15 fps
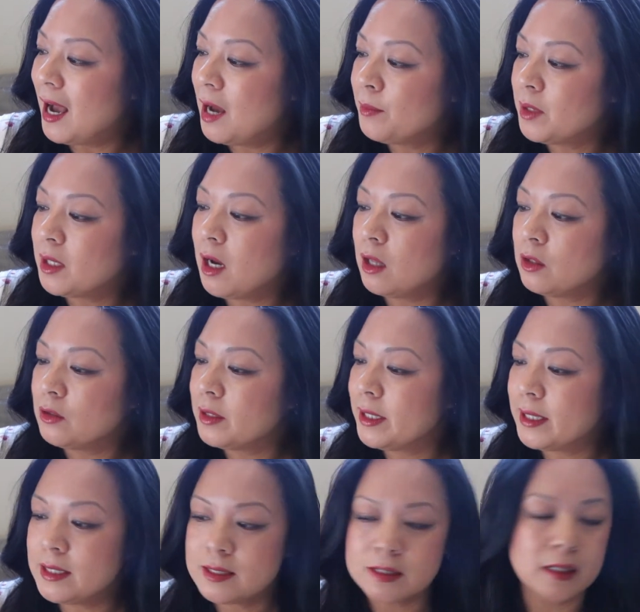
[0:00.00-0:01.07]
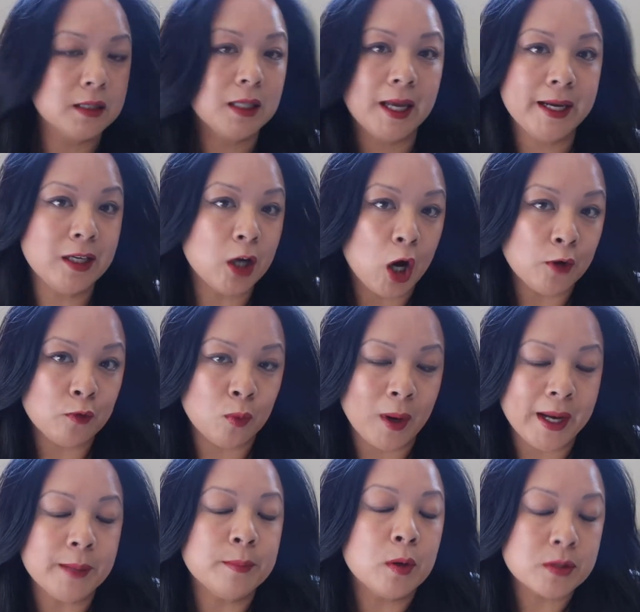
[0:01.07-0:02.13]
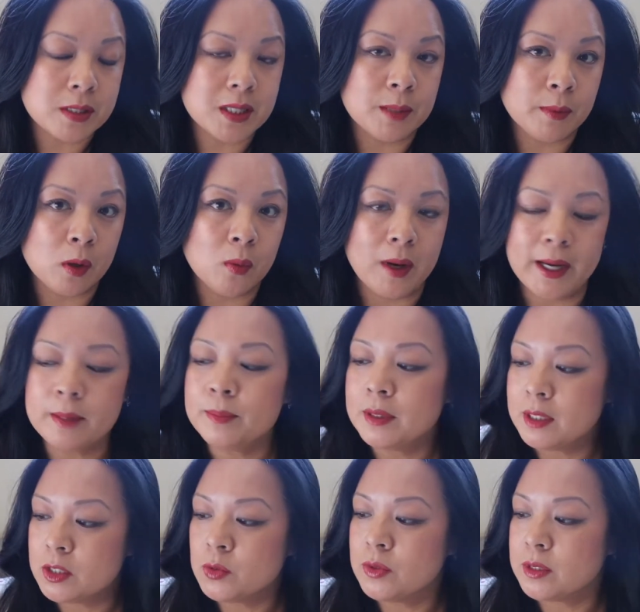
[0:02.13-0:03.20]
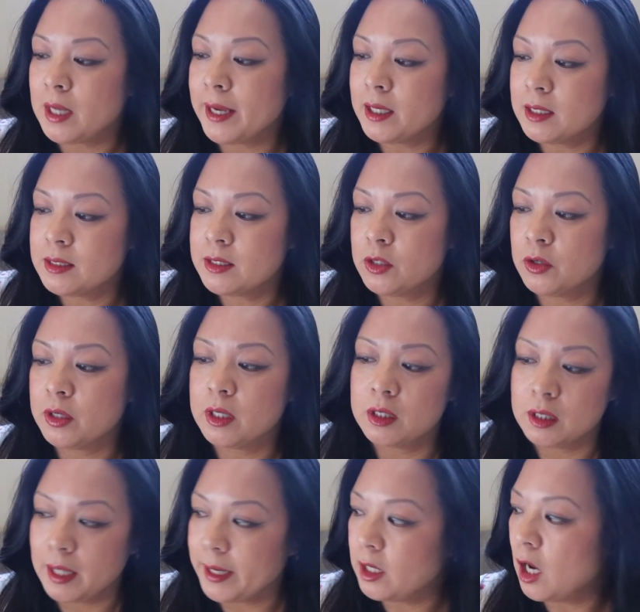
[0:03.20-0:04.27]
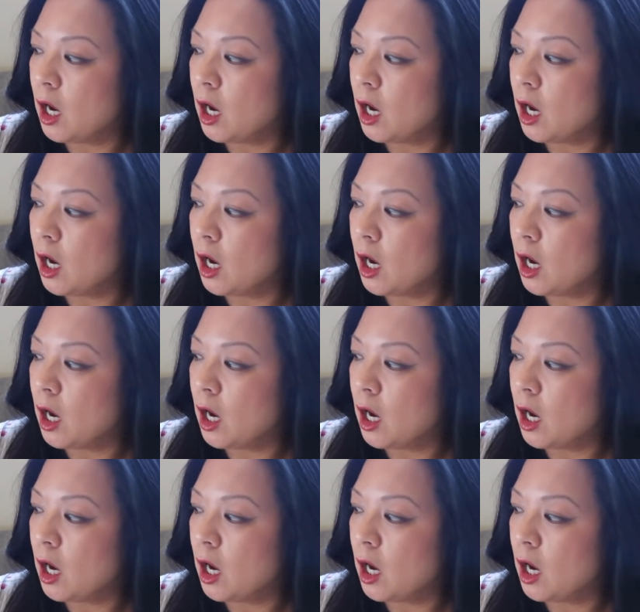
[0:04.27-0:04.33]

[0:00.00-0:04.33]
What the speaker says: The color is a light off-white. Most of them are white, but this was, I considered it a light